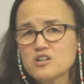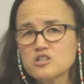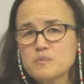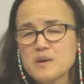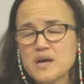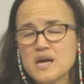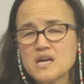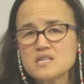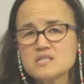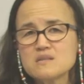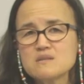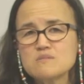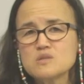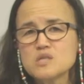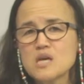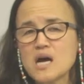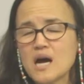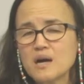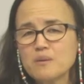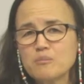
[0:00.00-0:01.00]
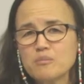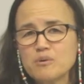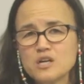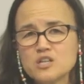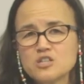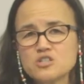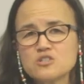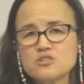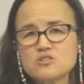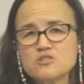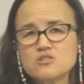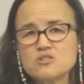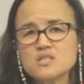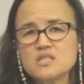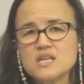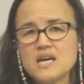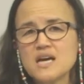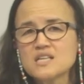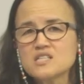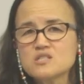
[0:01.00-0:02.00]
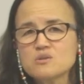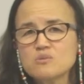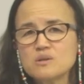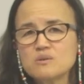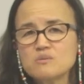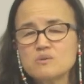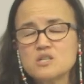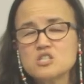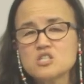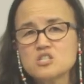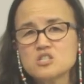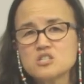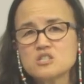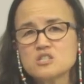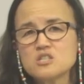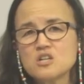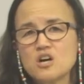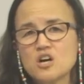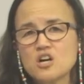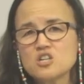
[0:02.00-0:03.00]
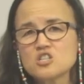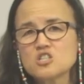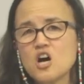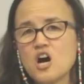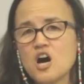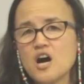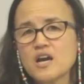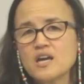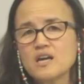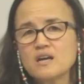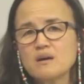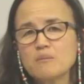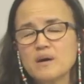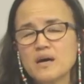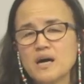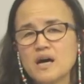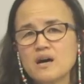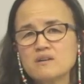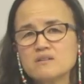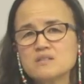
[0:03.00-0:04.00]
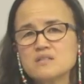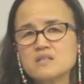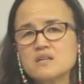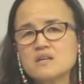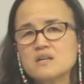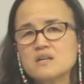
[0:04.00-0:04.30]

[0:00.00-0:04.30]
spasms, high pressures, that's when we start talking about